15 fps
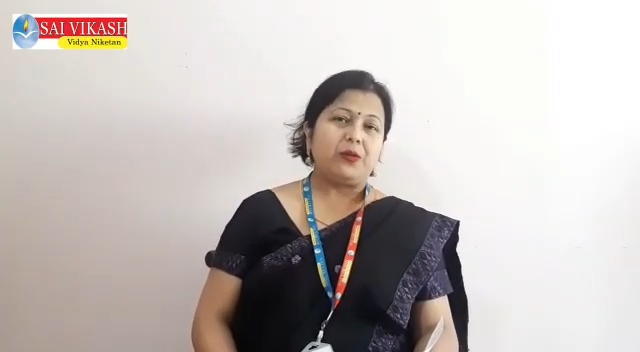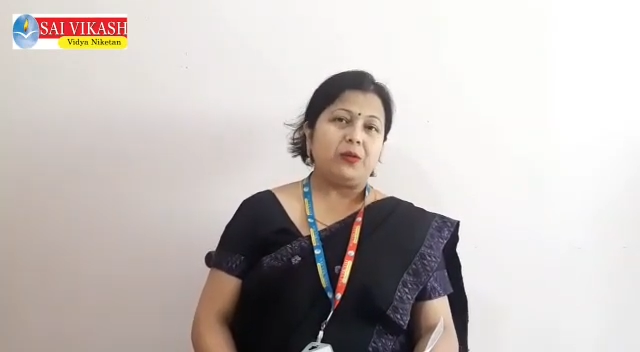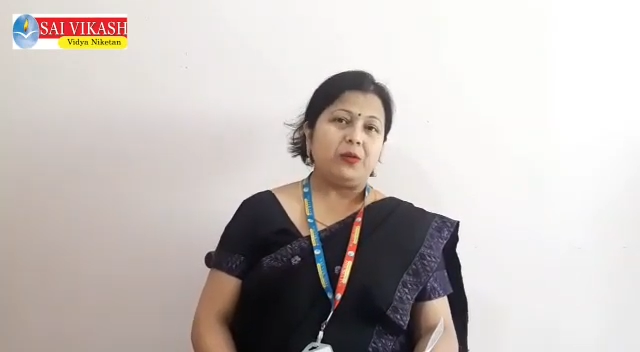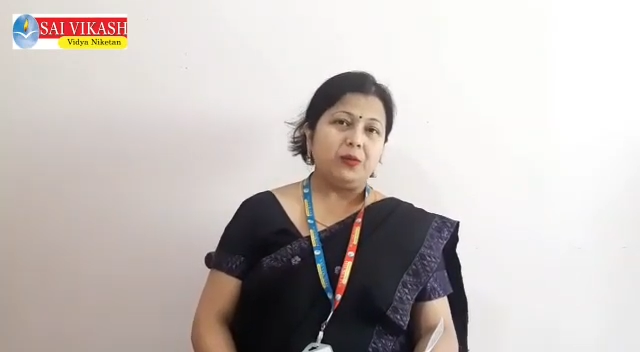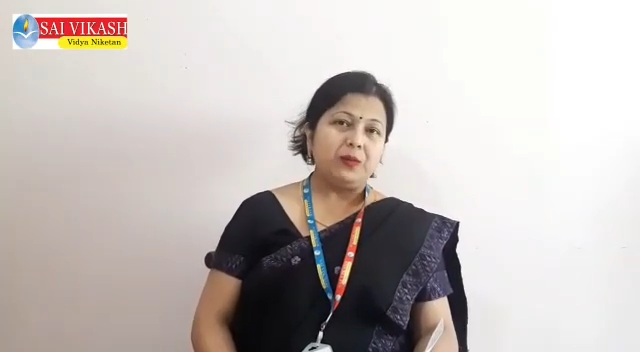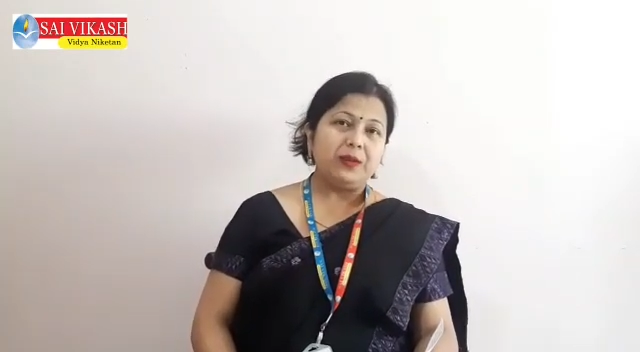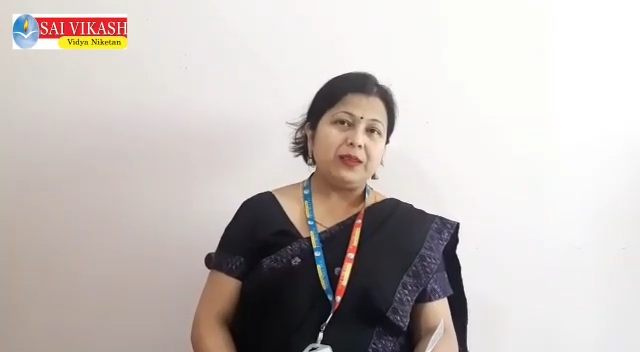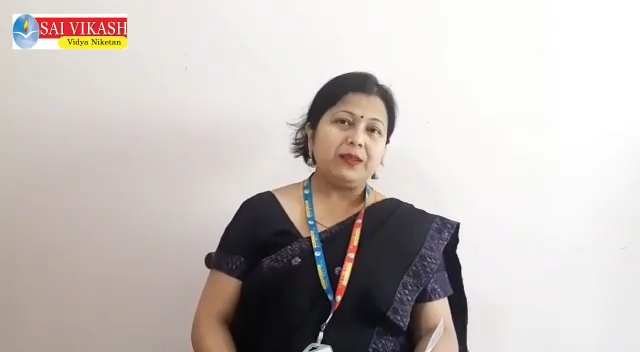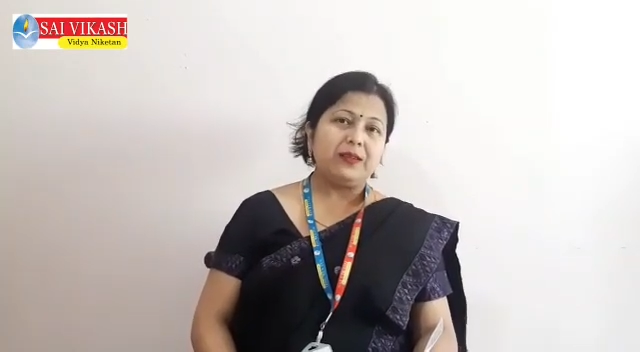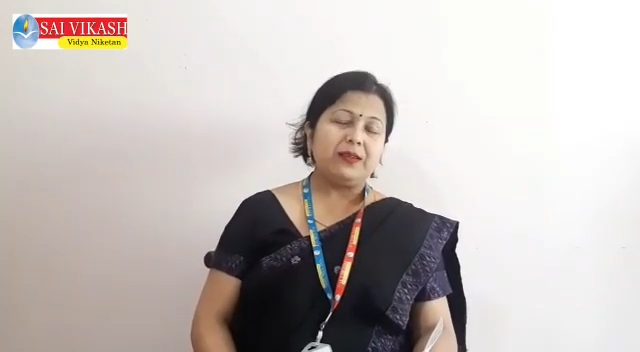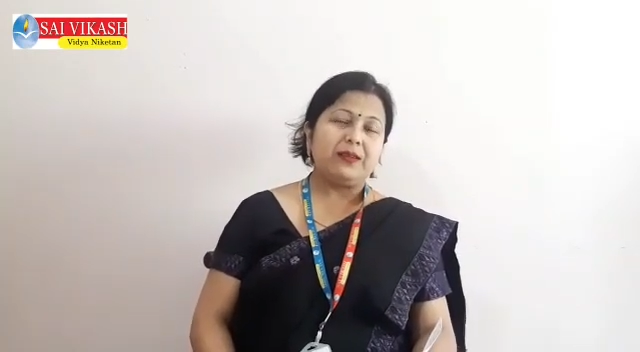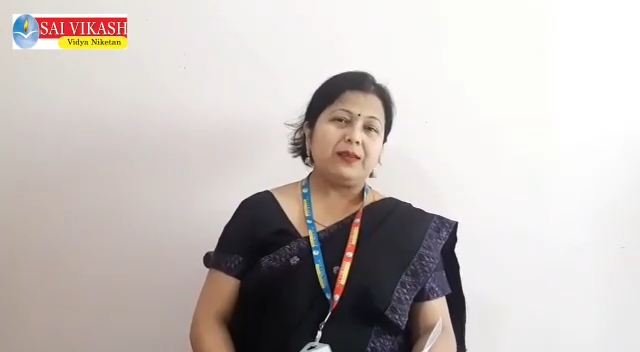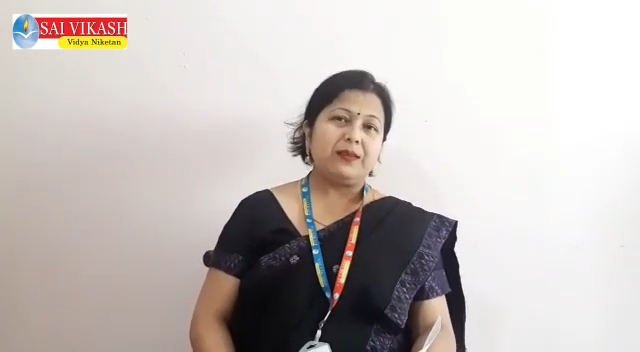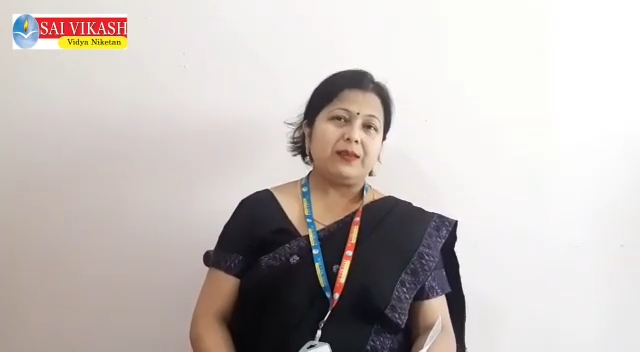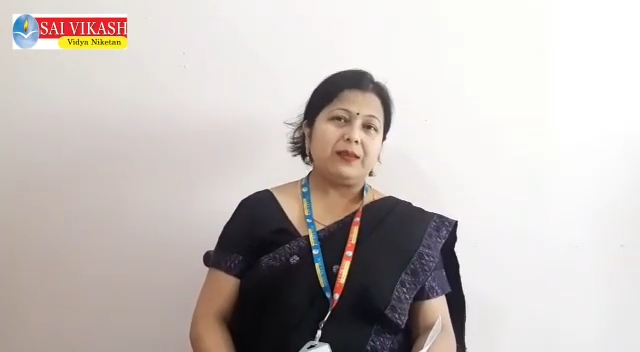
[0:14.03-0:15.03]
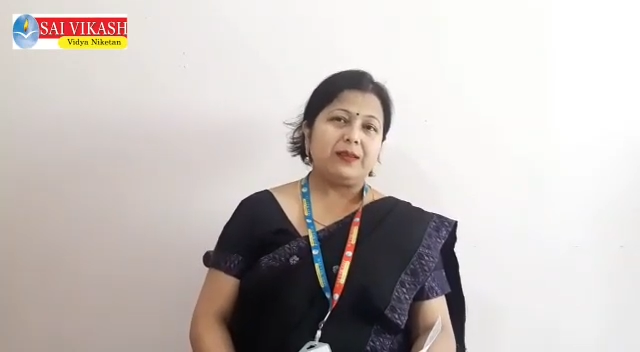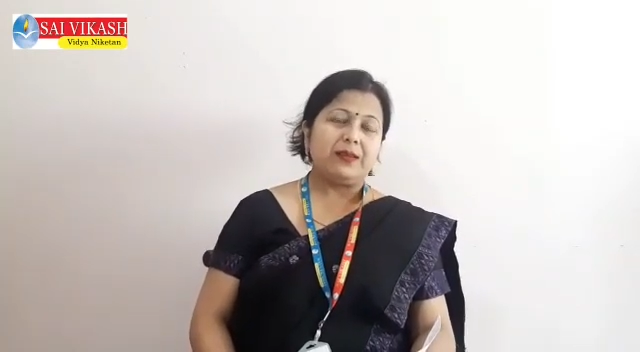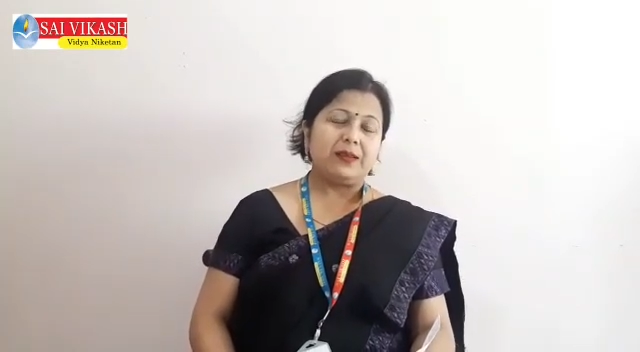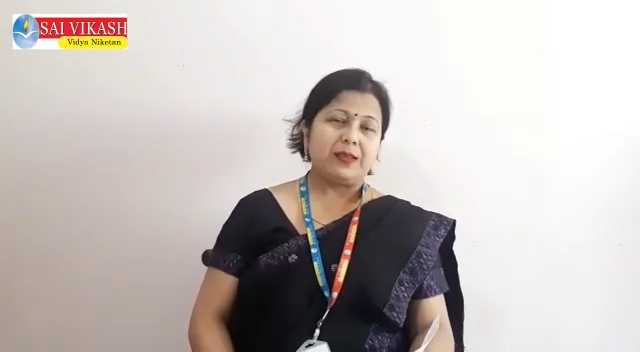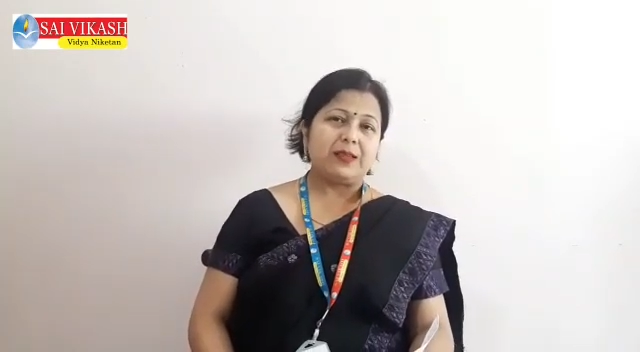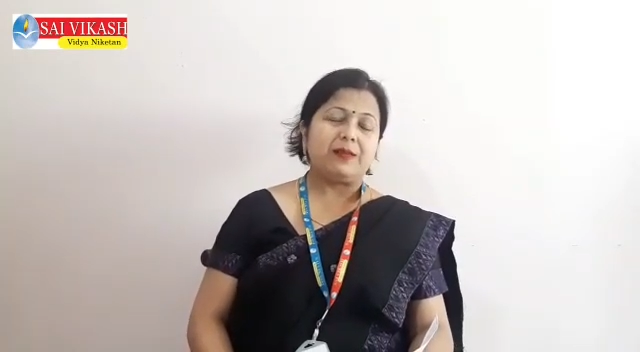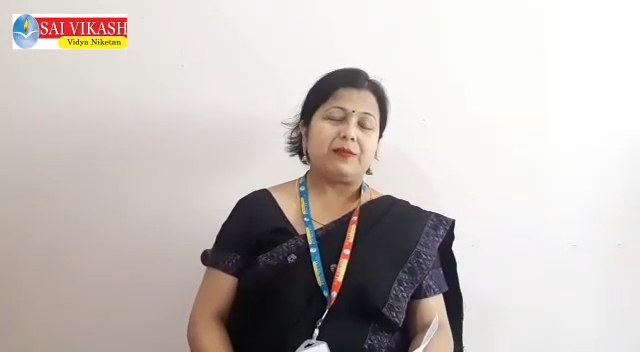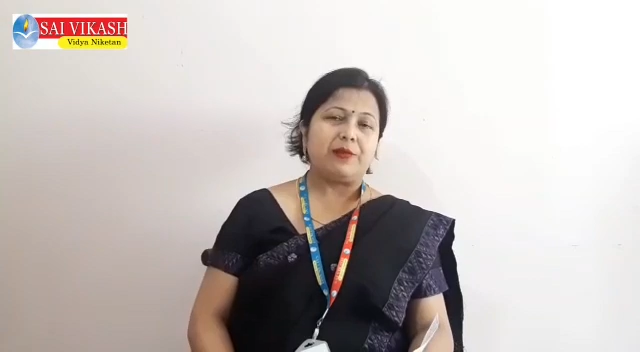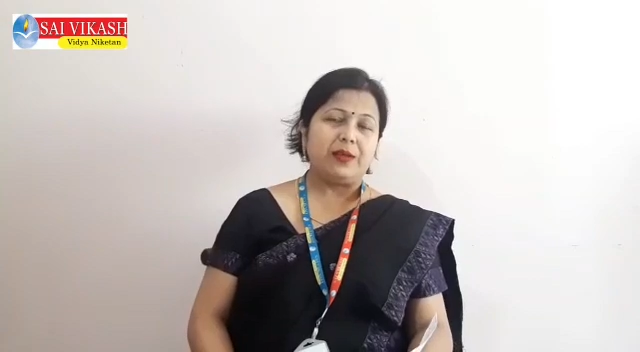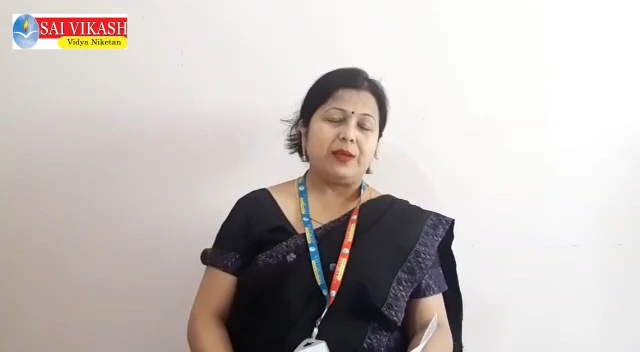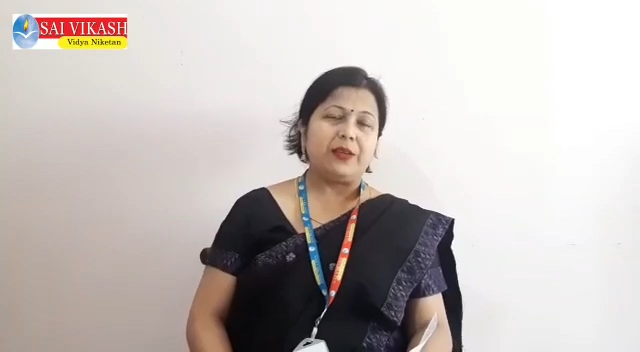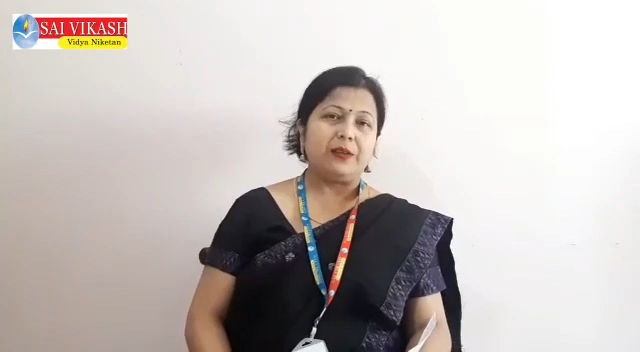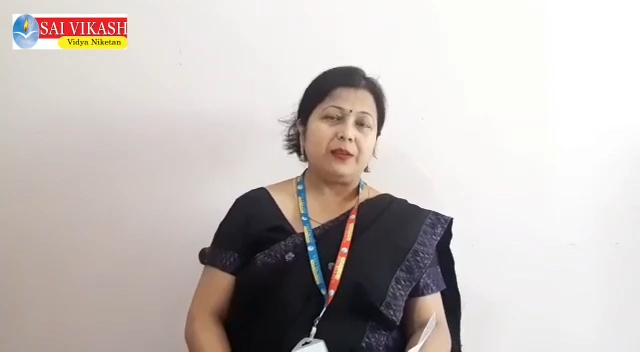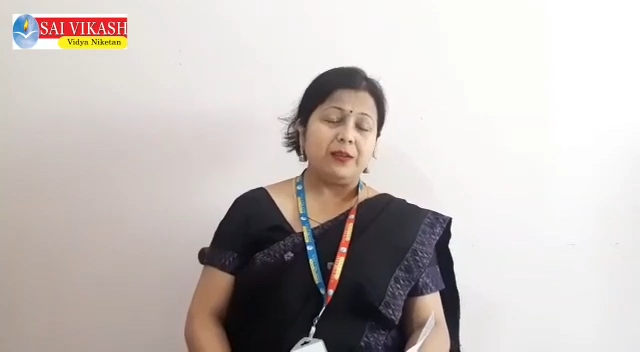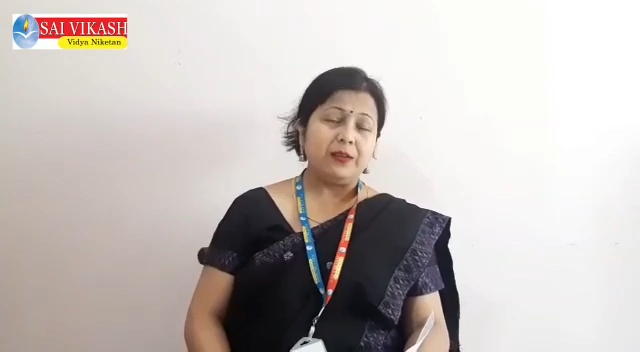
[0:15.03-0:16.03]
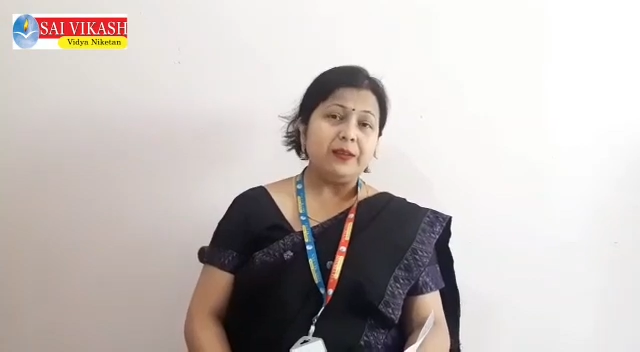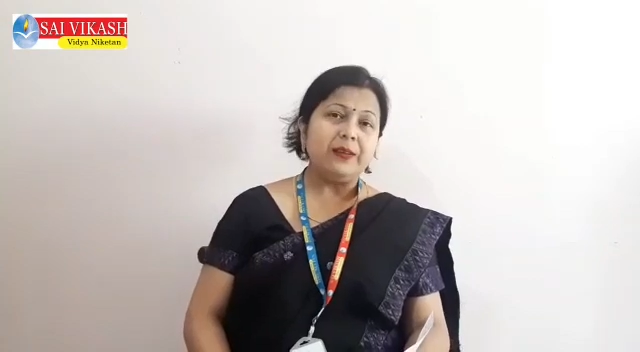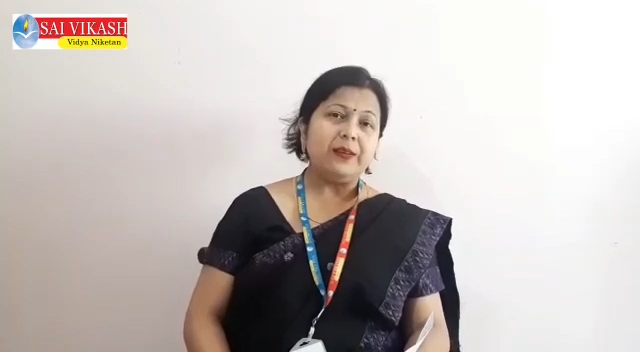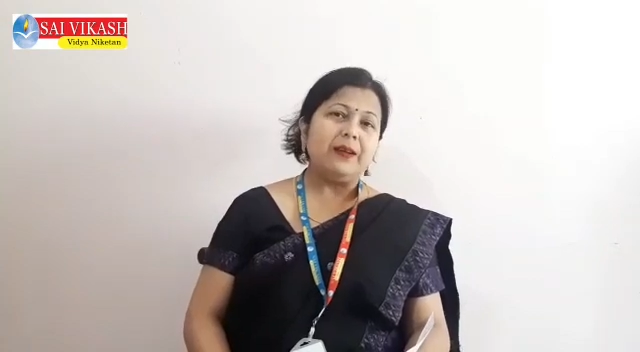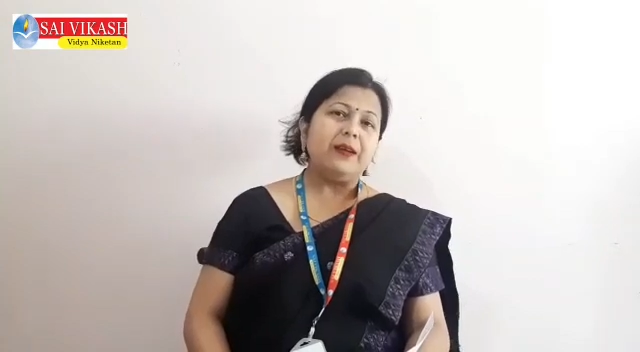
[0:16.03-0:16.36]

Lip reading: homework. It's really good.